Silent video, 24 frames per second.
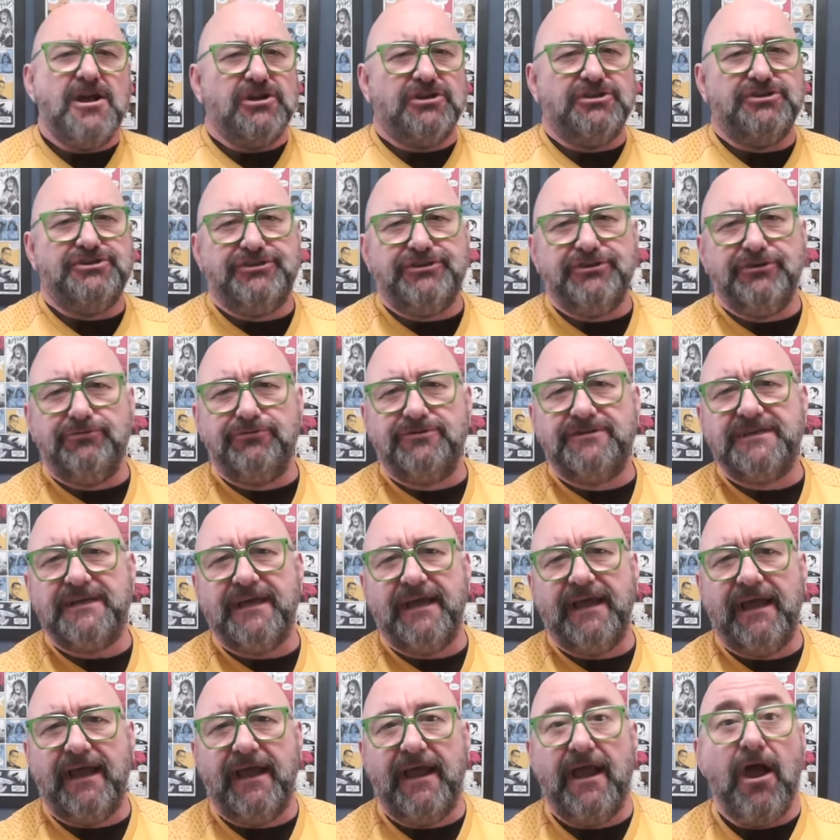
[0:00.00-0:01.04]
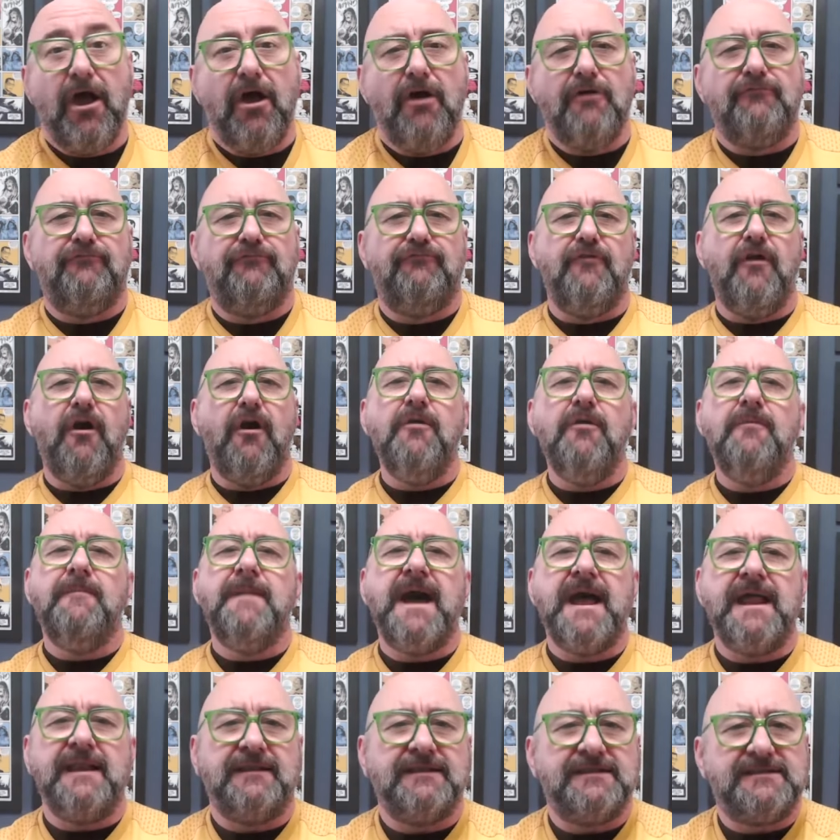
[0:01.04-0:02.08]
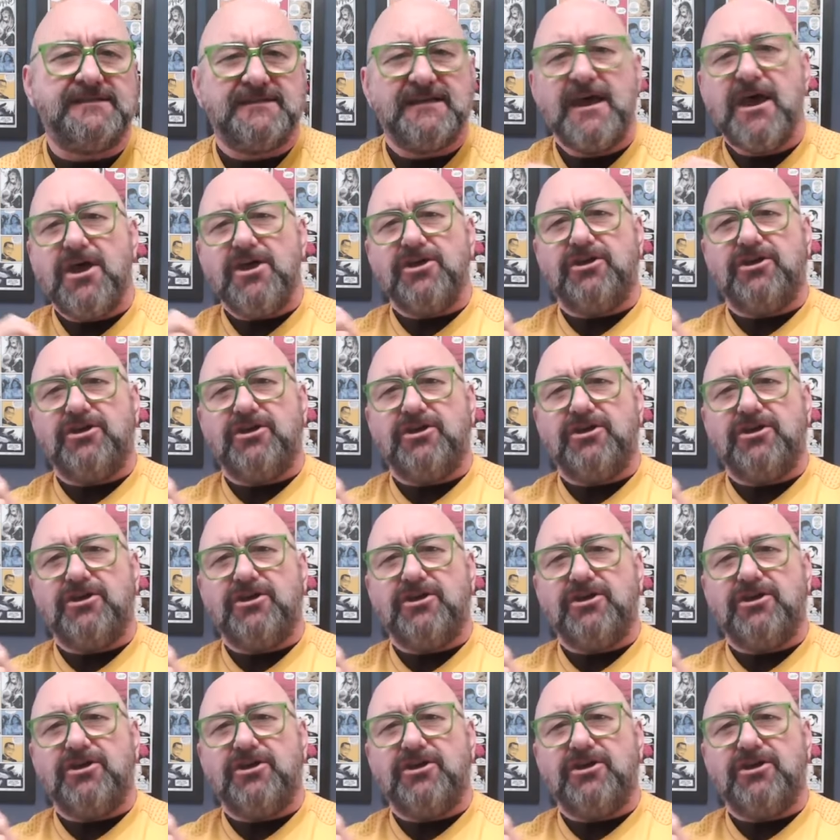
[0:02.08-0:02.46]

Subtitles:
duty, romance,